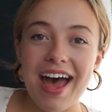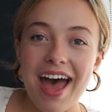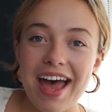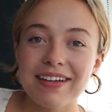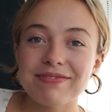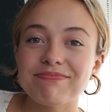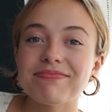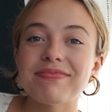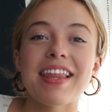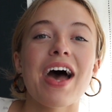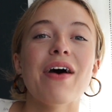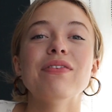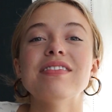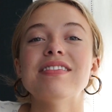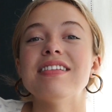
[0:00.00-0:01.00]
that,
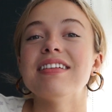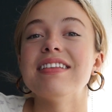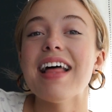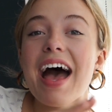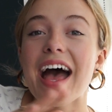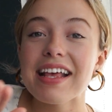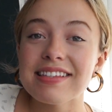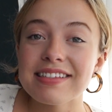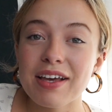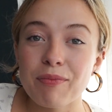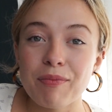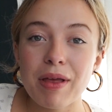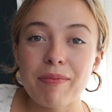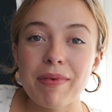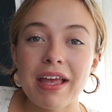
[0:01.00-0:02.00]
that was the last
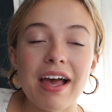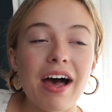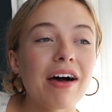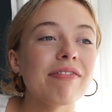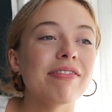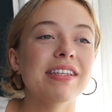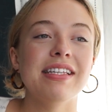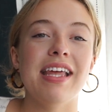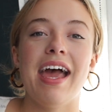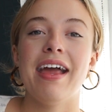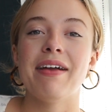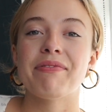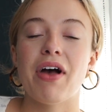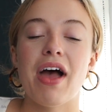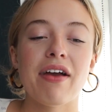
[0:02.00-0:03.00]
commitment of the
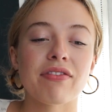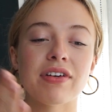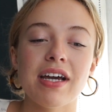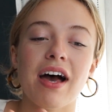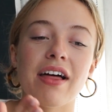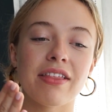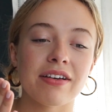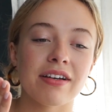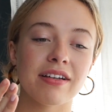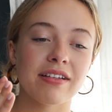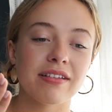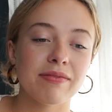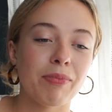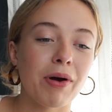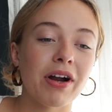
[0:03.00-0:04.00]
day. Every
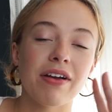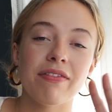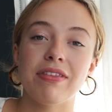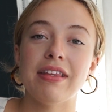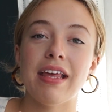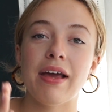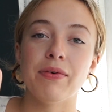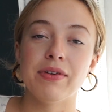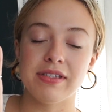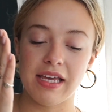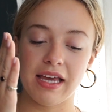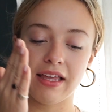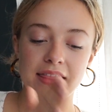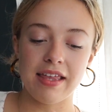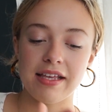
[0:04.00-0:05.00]
other part of the day was
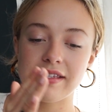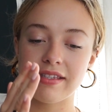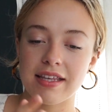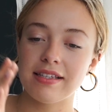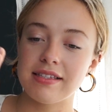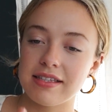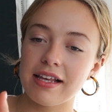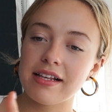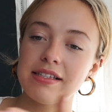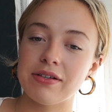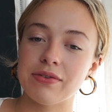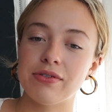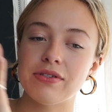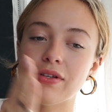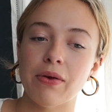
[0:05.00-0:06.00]
like this, this, this.
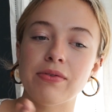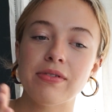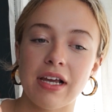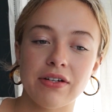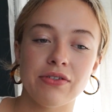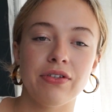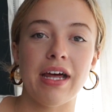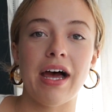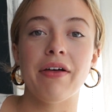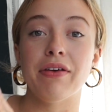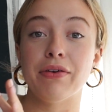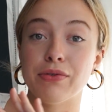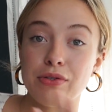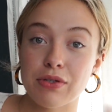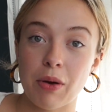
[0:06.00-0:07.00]
It was so scheduled out.
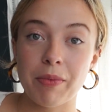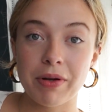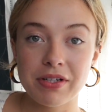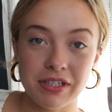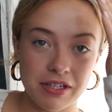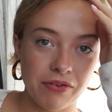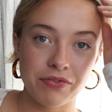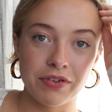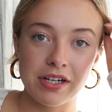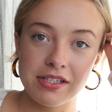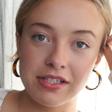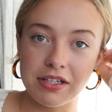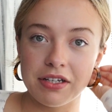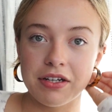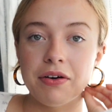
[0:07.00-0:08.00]
There was so much stuff for
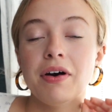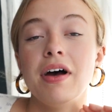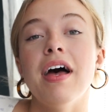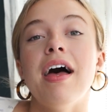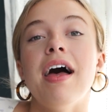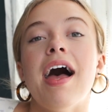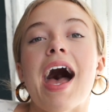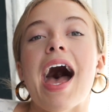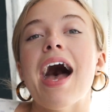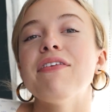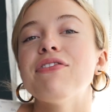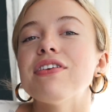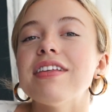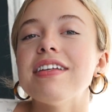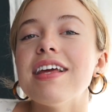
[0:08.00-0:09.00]
us to do.
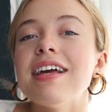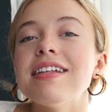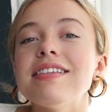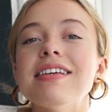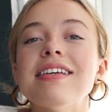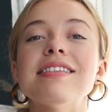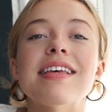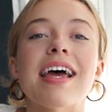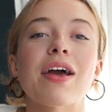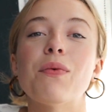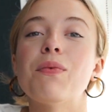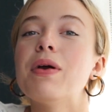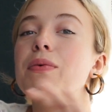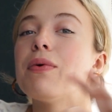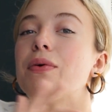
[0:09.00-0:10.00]
After the dances, like
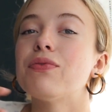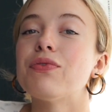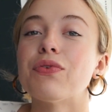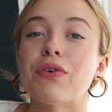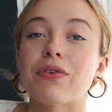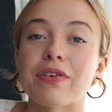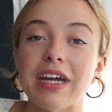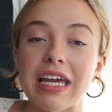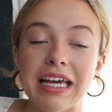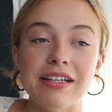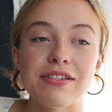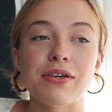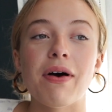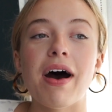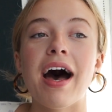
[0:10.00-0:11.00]
we were free.
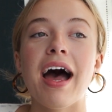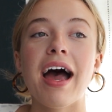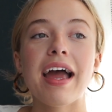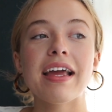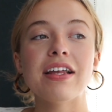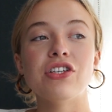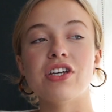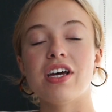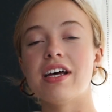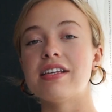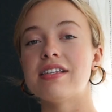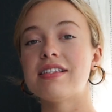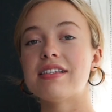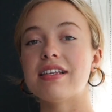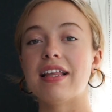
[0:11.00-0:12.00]
So I
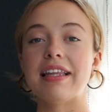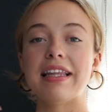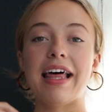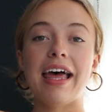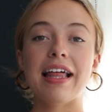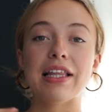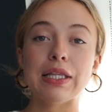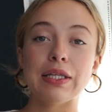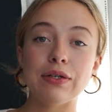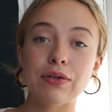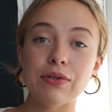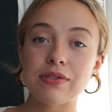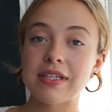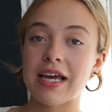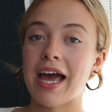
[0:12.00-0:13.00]
just let
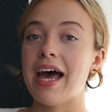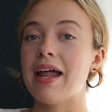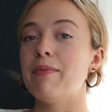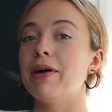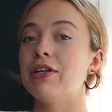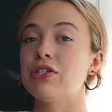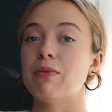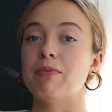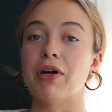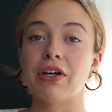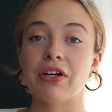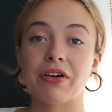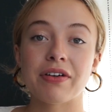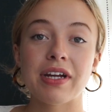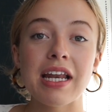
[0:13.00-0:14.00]
loose. I had a bunch of
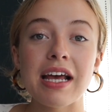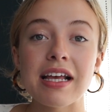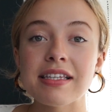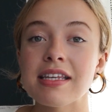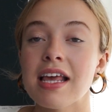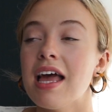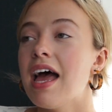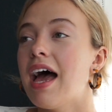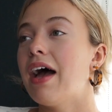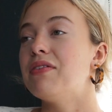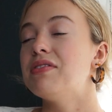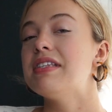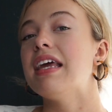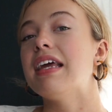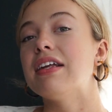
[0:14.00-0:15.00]
margaritas. I
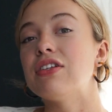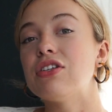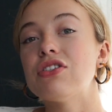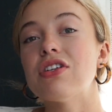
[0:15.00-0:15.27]
was taking